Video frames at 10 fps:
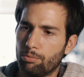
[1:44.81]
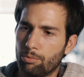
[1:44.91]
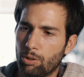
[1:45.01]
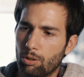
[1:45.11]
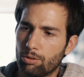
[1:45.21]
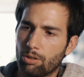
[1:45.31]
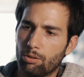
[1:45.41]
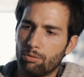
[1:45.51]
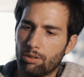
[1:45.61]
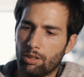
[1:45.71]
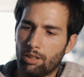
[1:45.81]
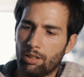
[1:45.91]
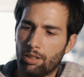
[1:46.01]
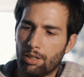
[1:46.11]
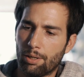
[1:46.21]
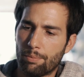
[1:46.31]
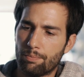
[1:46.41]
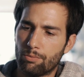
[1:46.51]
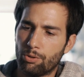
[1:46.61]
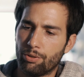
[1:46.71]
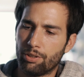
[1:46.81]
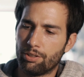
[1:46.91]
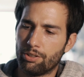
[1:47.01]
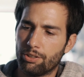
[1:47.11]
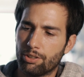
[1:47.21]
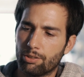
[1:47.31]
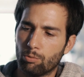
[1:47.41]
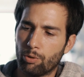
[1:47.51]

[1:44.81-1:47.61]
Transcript: We also, during these years,